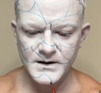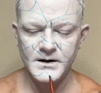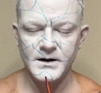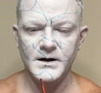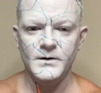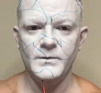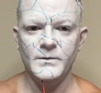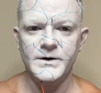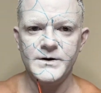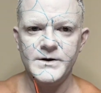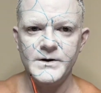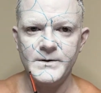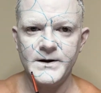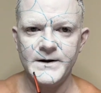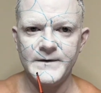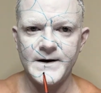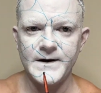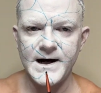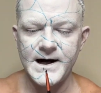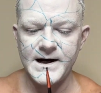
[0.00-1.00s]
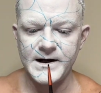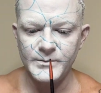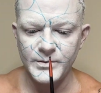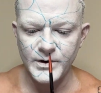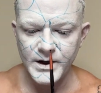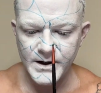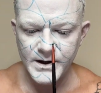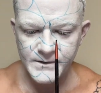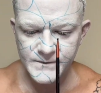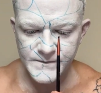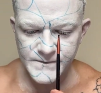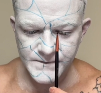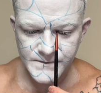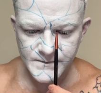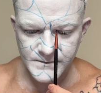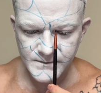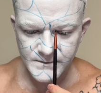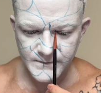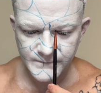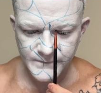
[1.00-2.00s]
When doing the eyebrows,
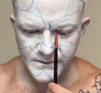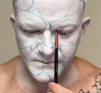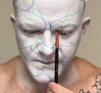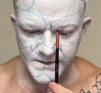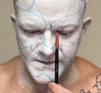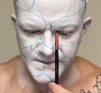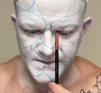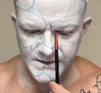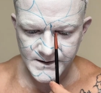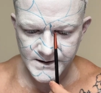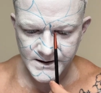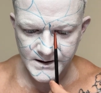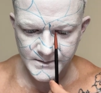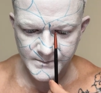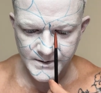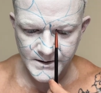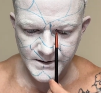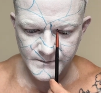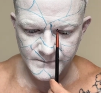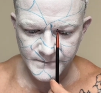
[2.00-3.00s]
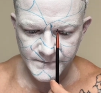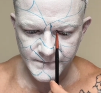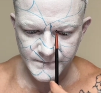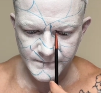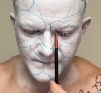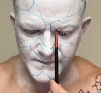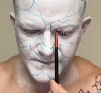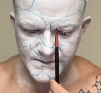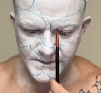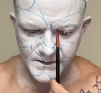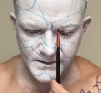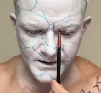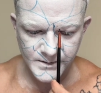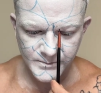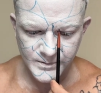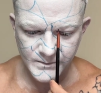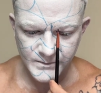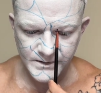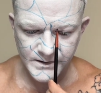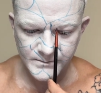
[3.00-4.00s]
I'm always thinking about the starting
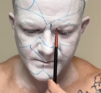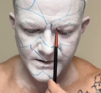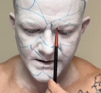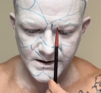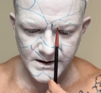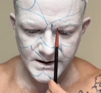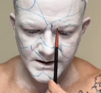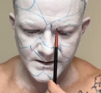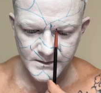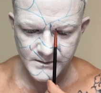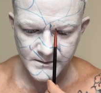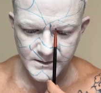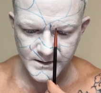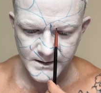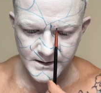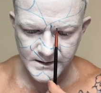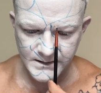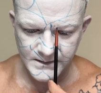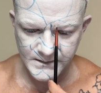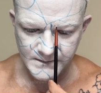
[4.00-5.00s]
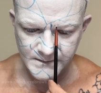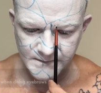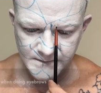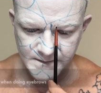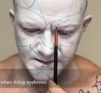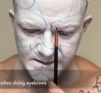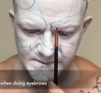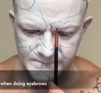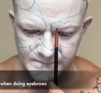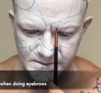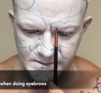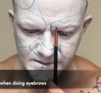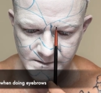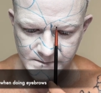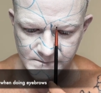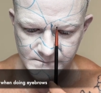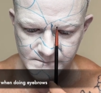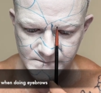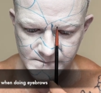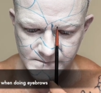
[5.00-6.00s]
point being on the edge of your
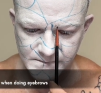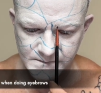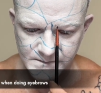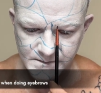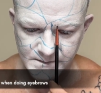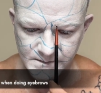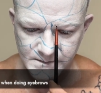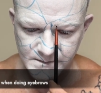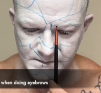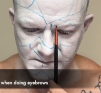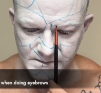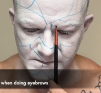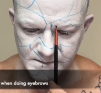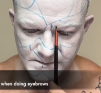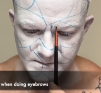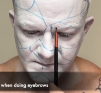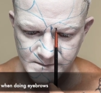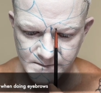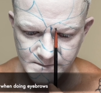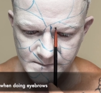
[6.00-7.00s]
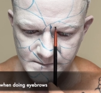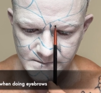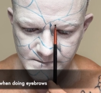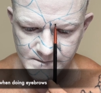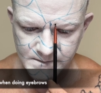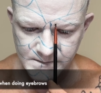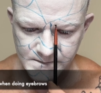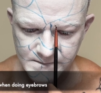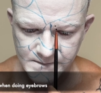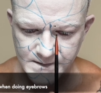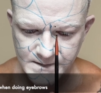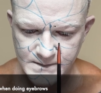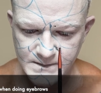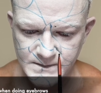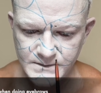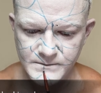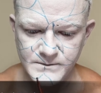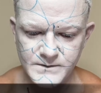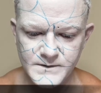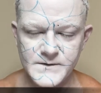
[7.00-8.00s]
nose. So I just like to
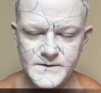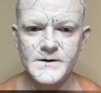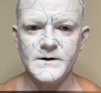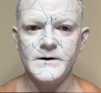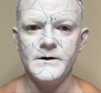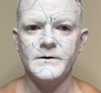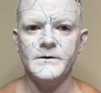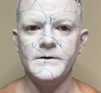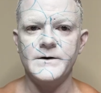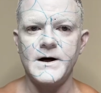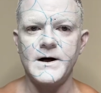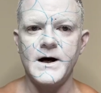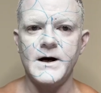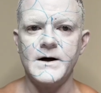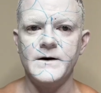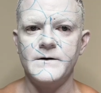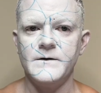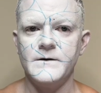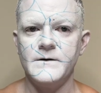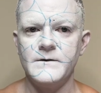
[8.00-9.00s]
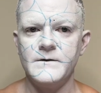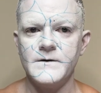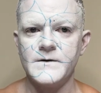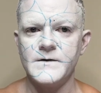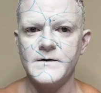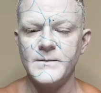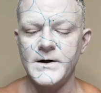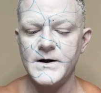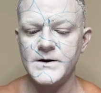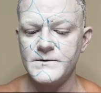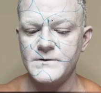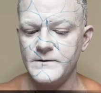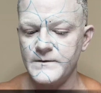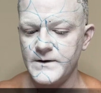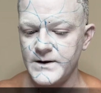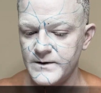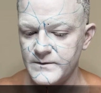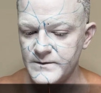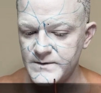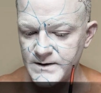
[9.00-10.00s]
do it just a little dot just to make sure that
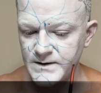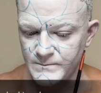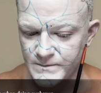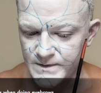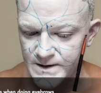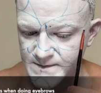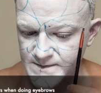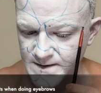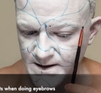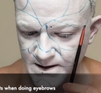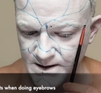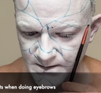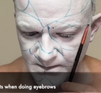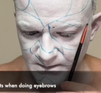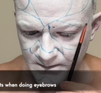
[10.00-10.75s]
I understand where that's at.